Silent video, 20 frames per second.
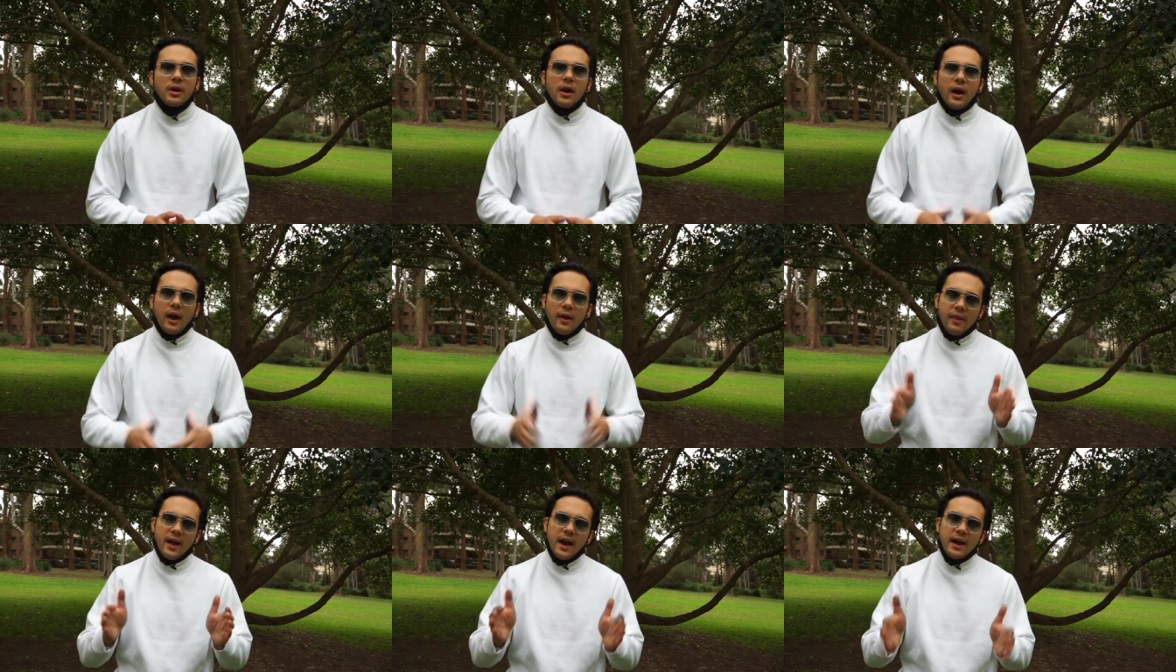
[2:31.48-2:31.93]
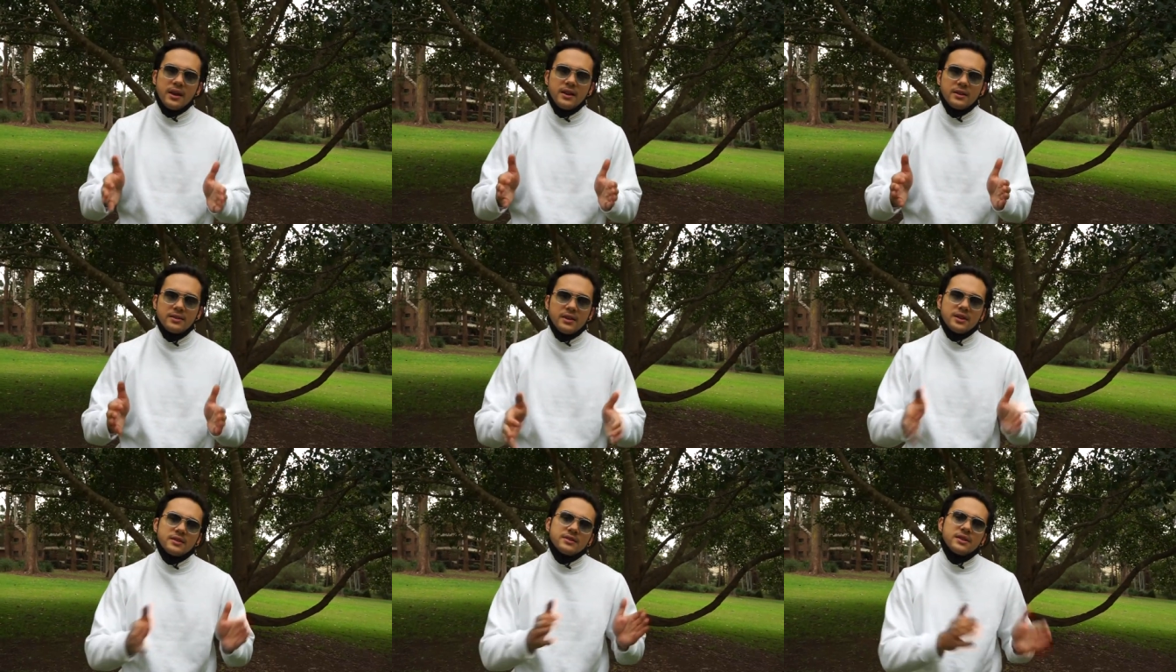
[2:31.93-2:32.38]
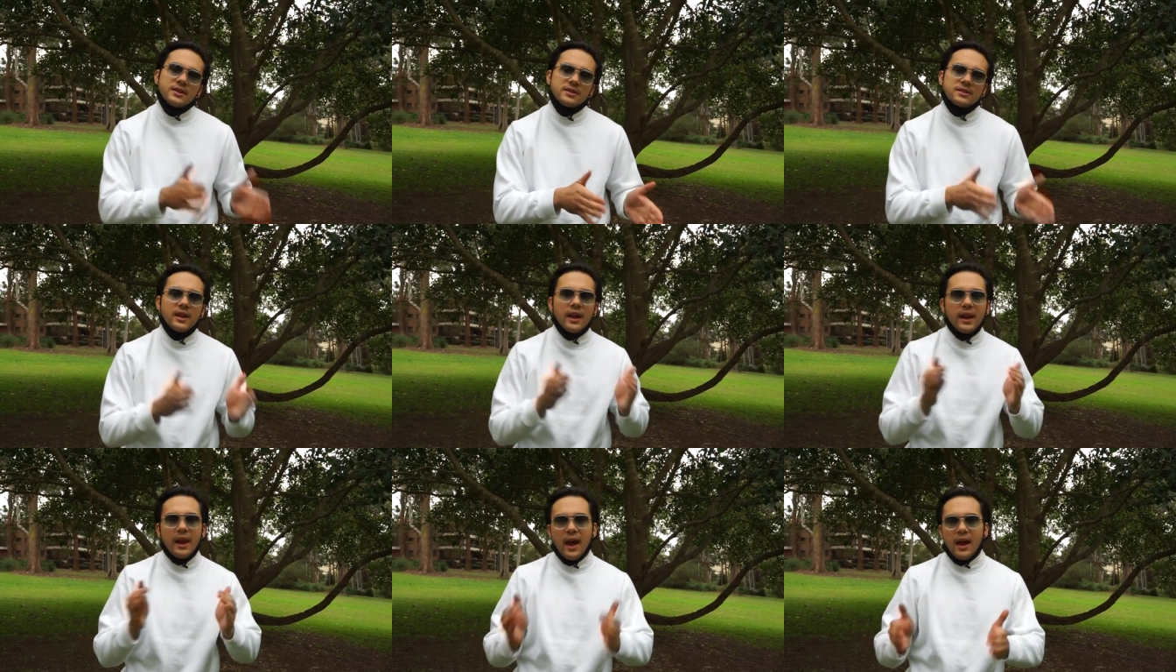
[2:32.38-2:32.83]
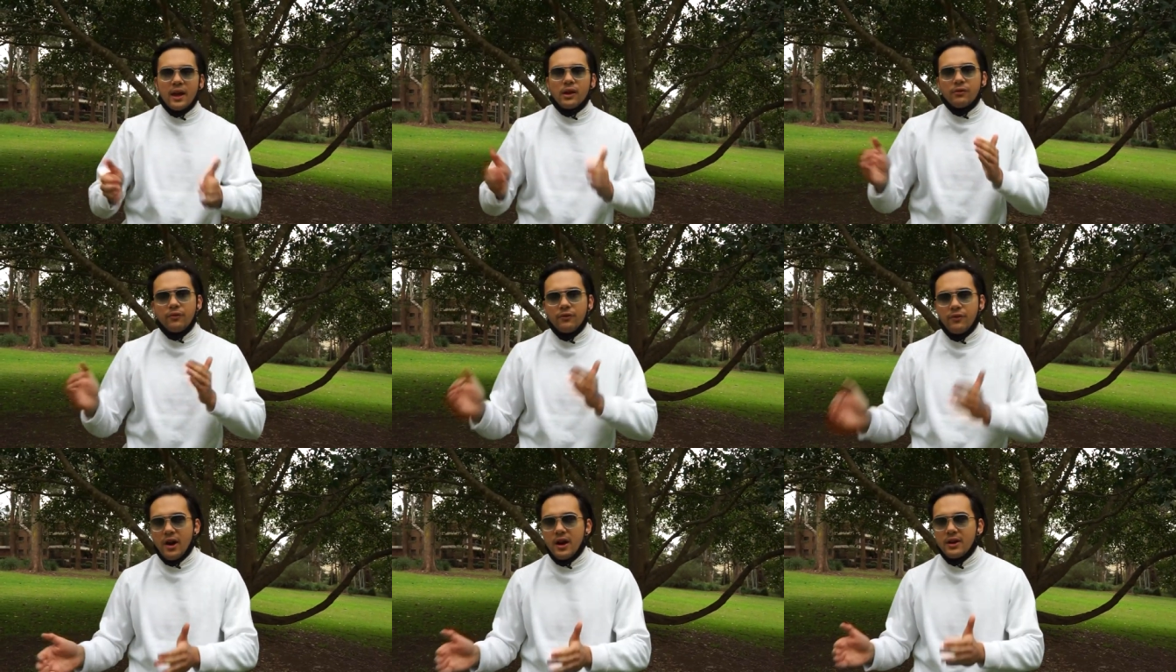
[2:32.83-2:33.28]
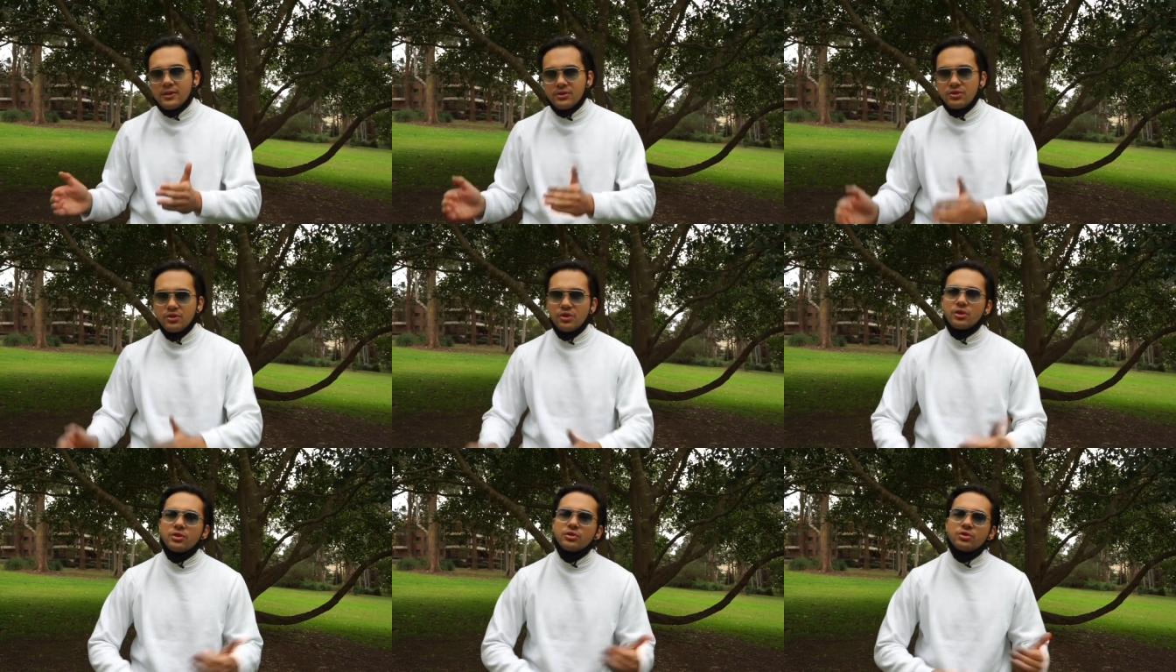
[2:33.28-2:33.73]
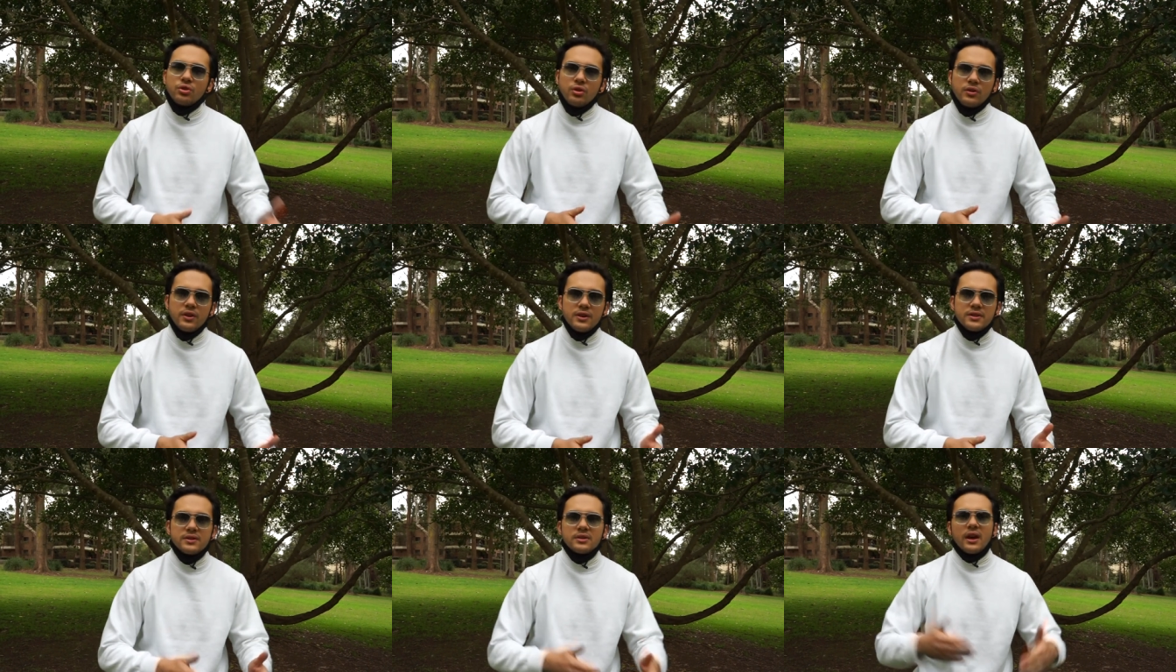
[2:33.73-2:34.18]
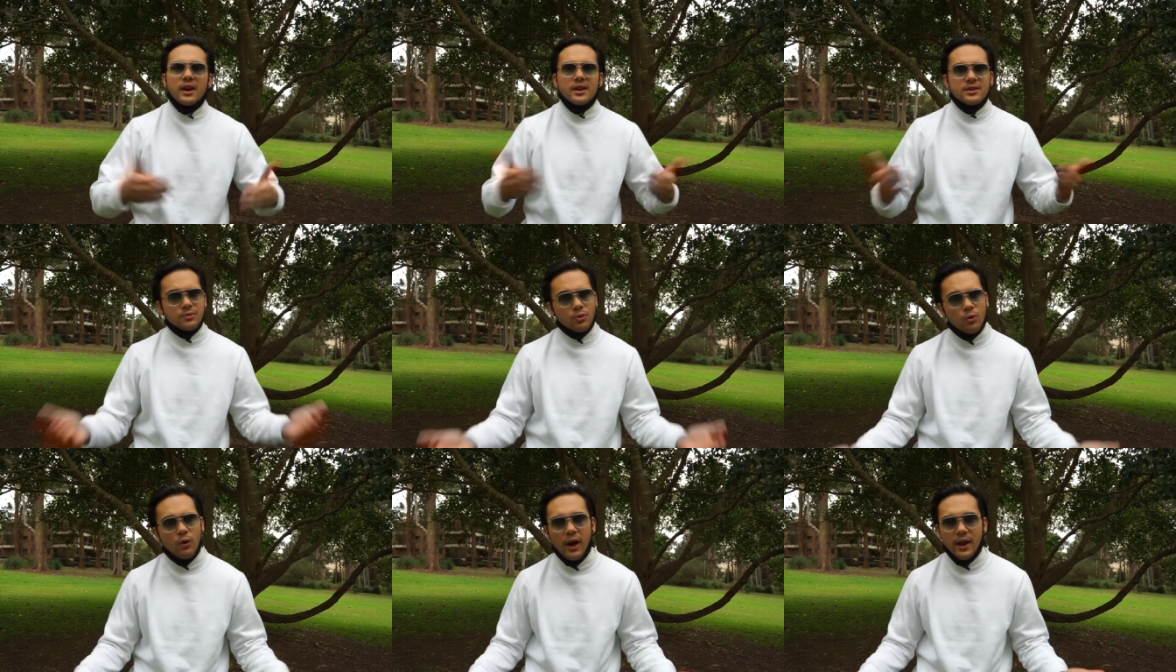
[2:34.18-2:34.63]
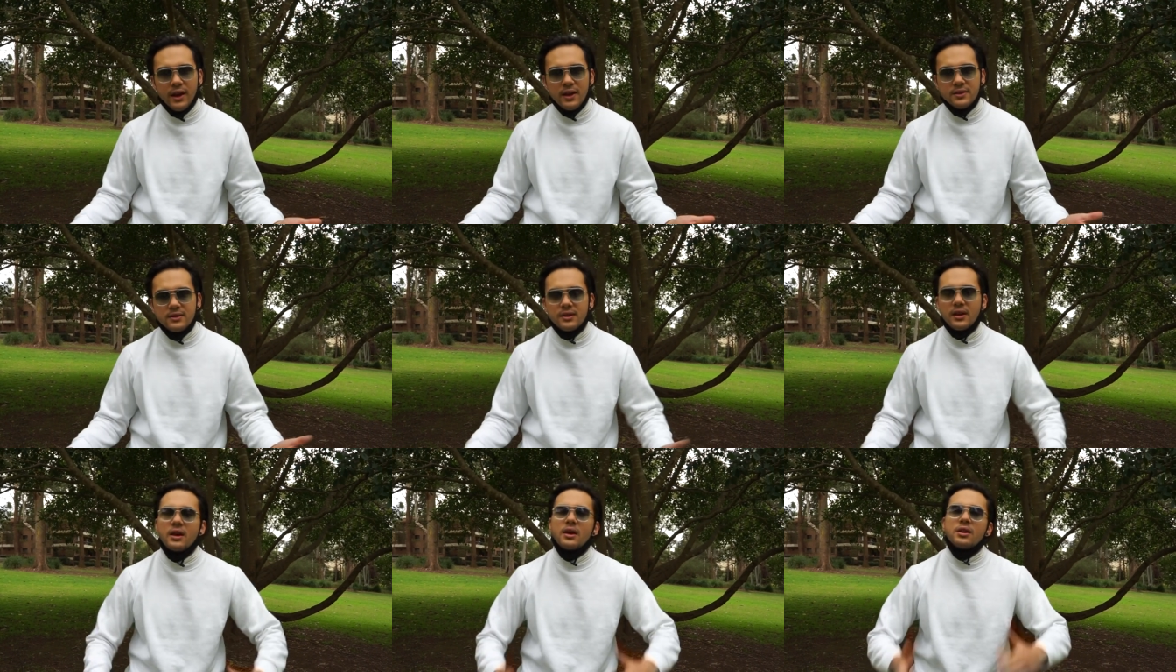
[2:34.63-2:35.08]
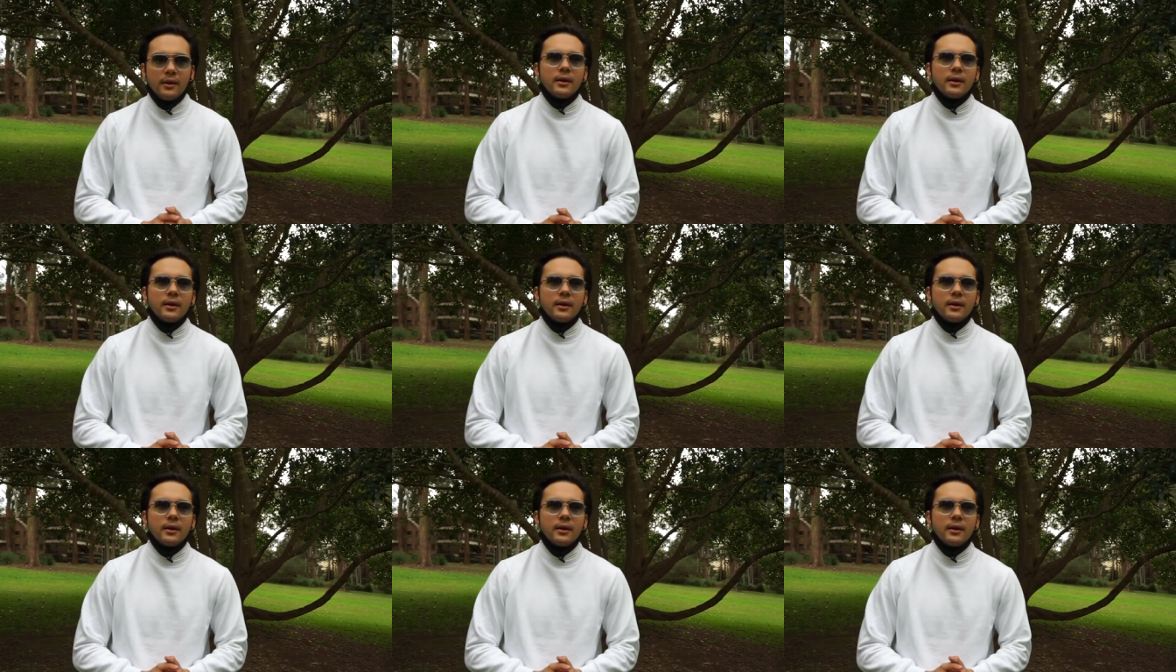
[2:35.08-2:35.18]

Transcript: And that is a sixteen eight fast. You can do this and it's quite easy.